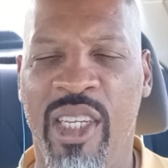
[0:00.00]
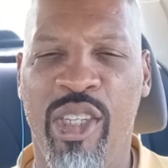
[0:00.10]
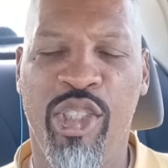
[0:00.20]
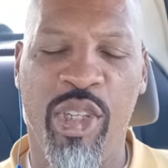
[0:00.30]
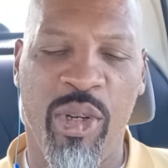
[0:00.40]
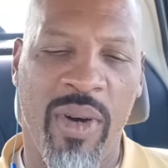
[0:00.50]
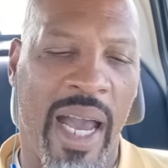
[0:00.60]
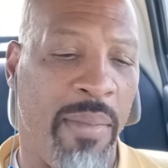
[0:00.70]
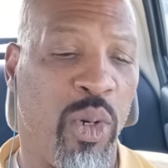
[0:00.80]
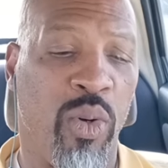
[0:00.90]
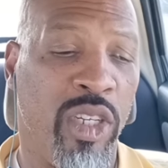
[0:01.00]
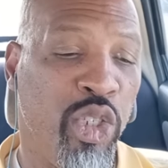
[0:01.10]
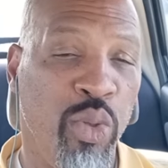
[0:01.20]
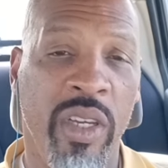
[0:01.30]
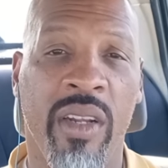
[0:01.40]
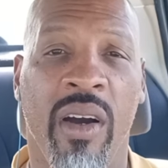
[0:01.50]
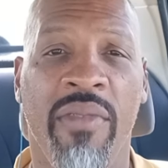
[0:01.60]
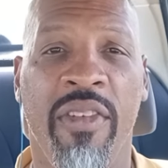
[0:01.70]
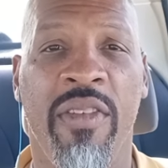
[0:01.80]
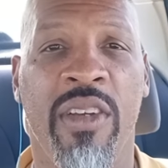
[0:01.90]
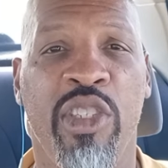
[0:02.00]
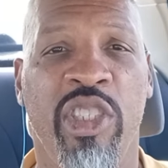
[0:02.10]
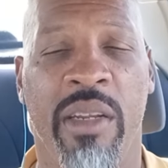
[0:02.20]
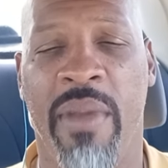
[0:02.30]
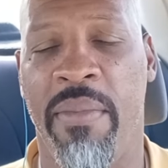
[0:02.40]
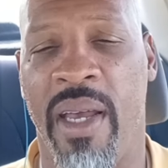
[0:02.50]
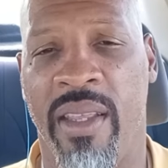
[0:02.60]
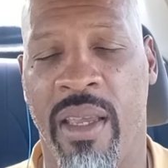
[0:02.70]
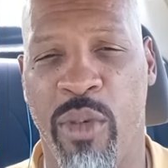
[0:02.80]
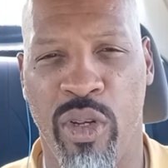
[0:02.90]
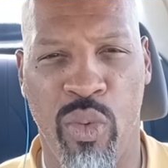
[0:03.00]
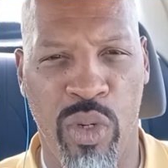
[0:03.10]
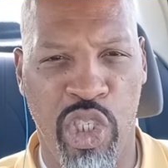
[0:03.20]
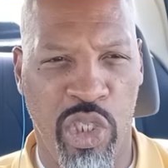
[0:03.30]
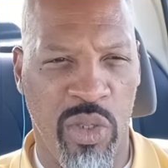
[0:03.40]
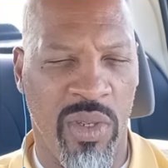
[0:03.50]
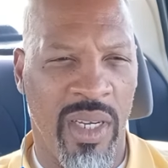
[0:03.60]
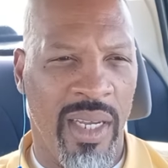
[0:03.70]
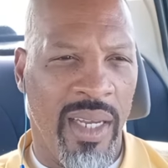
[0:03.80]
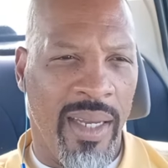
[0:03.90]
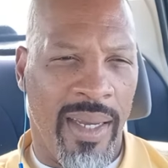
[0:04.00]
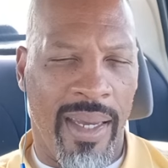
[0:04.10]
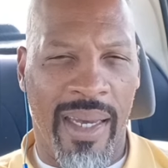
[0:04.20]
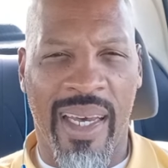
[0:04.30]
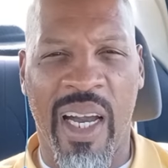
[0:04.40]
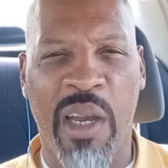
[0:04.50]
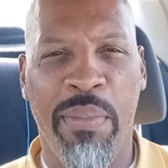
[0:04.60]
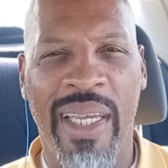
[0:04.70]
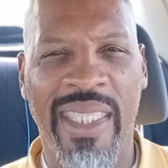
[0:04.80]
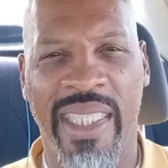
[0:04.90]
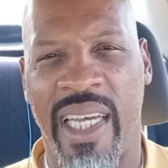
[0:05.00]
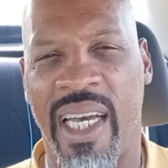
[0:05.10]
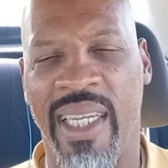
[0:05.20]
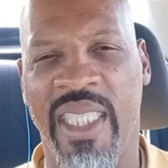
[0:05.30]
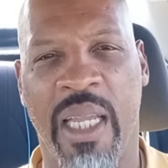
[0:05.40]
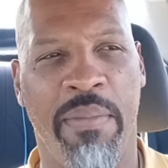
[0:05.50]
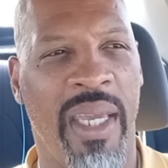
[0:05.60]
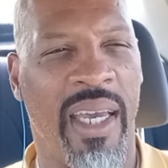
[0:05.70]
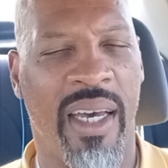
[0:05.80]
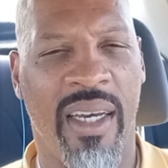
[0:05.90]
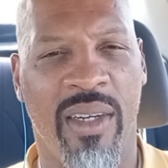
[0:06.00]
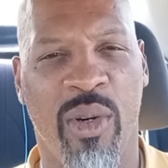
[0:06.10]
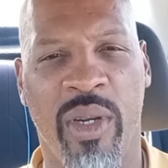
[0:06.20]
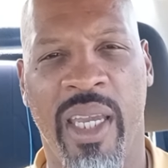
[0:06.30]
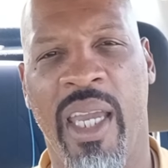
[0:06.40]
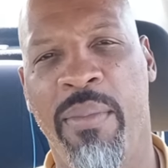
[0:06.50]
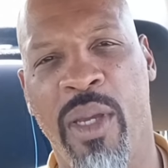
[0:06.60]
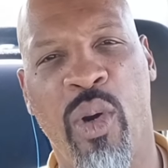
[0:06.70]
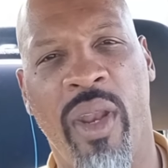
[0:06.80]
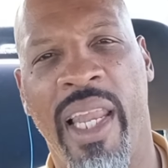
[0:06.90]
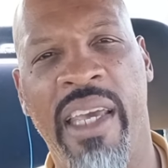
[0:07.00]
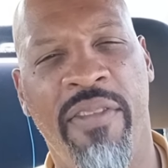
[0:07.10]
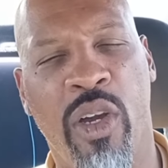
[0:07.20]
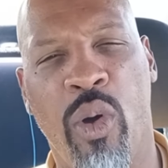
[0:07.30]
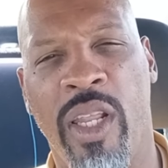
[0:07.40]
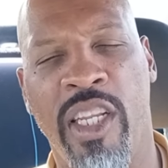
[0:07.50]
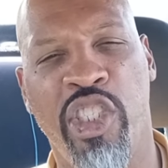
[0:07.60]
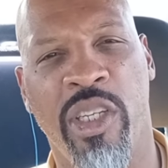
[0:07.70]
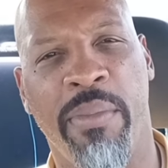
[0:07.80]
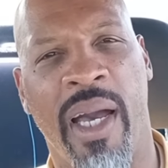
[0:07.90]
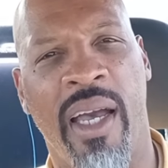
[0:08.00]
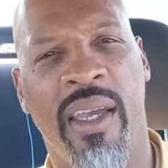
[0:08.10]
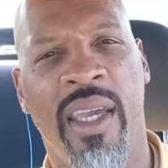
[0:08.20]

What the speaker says: So I'm going to get off of here and shut my mouth. I'm going to wish you Chag Pesach Sameach, okay? Mechol Alev v'chol HaNeshama.